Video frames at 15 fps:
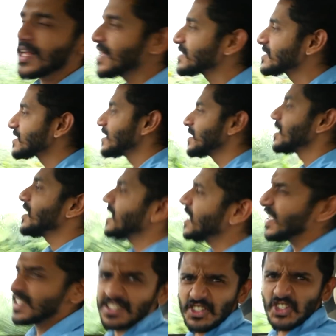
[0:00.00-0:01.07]
else,
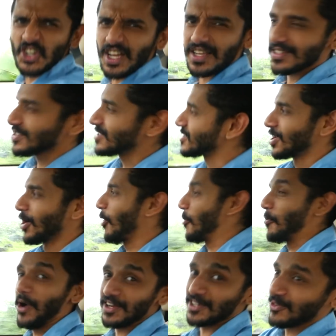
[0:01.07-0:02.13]
it's just so
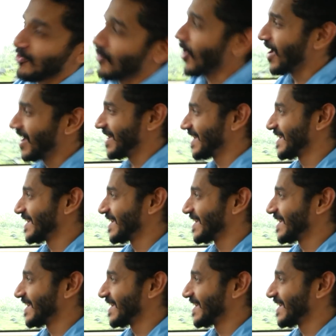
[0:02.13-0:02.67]
much fun.